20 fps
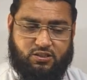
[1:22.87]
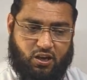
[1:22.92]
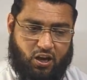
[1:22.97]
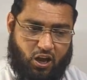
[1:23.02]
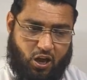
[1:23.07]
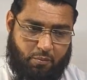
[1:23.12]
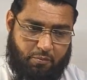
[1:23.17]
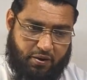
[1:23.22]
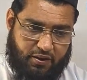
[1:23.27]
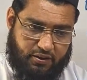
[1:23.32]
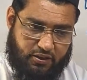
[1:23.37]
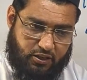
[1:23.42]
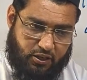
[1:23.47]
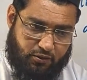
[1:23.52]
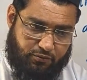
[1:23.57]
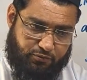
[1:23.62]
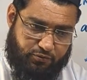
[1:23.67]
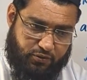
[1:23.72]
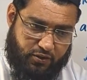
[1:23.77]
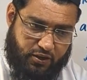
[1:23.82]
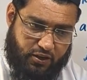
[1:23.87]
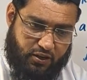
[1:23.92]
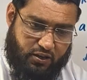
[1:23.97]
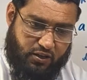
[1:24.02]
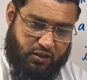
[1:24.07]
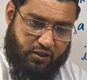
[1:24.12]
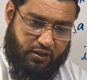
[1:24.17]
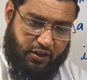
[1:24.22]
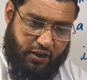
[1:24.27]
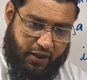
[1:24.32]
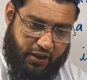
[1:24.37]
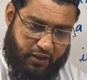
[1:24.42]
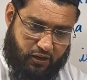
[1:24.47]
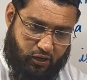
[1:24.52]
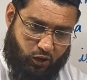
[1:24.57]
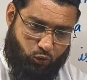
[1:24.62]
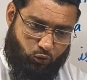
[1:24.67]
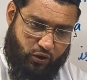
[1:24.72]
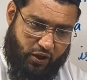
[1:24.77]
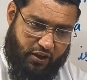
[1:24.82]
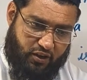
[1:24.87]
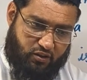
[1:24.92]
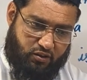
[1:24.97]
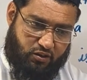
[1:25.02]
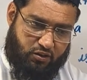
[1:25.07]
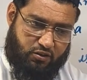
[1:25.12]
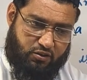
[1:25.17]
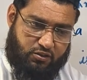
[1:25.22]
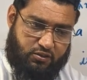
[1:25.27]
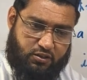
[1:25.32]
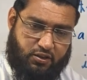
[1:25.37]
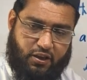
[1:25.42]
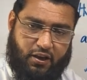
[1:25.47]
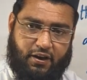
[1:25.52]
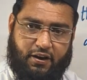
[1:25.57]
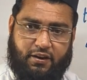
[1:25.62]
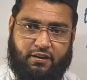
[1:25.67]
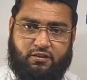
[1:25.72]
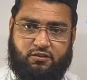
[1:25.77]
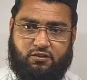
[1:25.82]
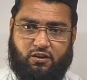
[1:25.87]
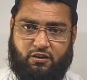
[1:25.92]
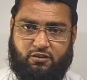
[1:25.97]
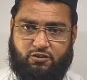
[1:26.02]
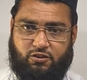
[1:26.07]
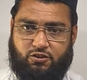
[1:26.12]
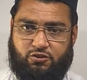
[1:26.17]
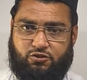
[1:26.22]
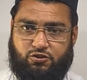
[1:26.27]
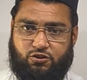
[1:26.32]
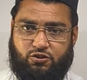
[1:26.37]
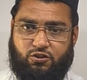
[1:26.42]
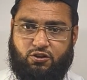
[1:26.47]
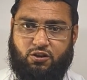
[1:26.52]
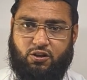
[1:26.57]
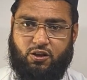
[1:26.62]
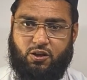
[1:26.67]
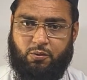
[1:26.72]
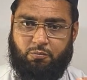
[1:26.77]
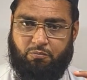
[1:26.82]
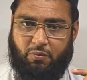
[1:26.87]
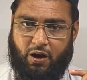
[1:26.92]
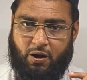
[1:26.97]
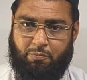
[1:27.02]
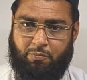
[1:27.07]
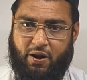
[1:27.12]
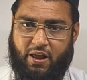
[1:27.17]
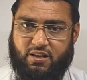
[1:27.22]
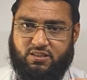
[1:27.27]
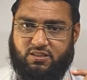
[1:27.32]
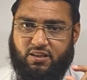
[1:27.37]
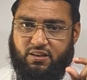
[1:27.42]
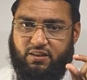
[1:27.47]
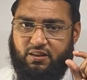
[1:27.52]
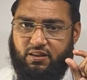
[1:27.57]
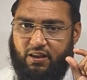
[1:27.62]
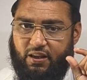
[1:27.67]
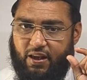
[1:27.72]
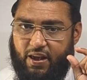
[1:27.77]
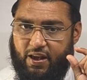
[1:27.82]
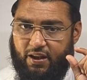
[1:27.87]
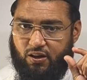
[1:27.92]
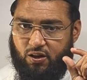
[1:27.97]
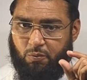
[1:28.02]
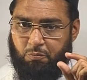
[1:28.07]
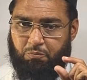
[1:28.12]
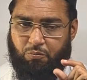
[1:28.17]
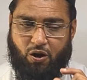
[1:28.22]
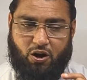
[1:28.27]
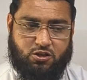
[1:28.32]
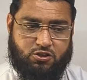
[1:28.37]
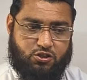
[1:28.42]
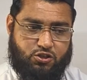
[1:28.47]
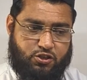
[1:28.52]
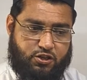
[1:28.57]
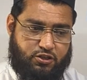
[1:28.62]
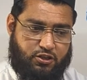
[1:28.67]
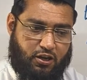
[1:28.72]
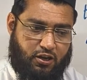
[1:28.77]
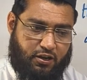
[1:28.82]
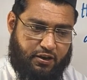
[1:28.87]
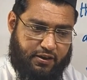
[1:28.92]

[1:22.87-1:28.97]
saw a magnetic field around a current carrying conductor by placing a compass needle